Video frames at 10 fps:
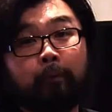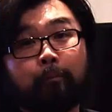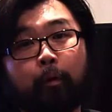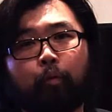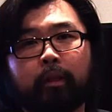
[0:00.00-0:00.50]

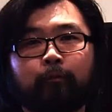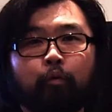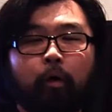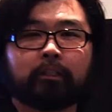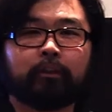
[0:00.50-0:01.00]
But what if you
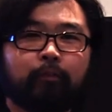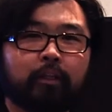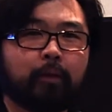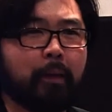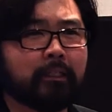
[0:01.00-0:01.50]
want something
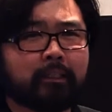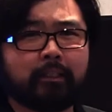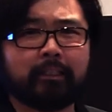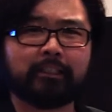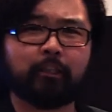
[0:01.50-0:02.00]
that
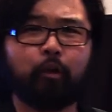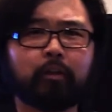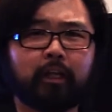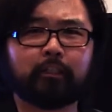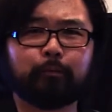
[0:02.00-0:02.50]
basically doesn't look
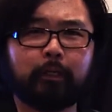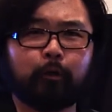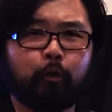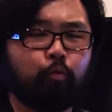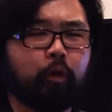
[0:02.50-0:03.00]
like a
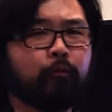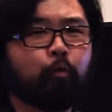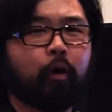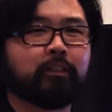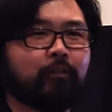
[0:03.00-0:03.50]
speaker? What if you
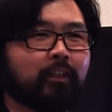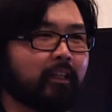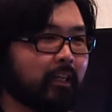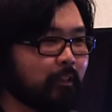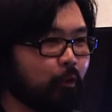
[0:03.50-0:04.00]
want something that
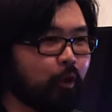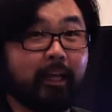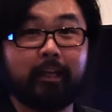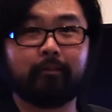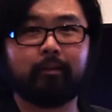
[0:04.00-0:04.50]
doesn't look
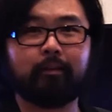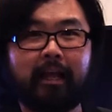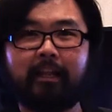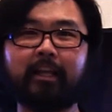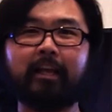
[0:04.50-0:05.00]
like
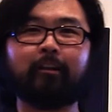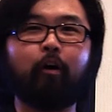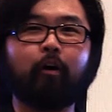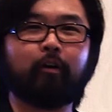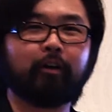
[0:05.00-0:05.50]
anything at
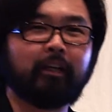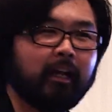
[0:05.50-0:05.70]
all?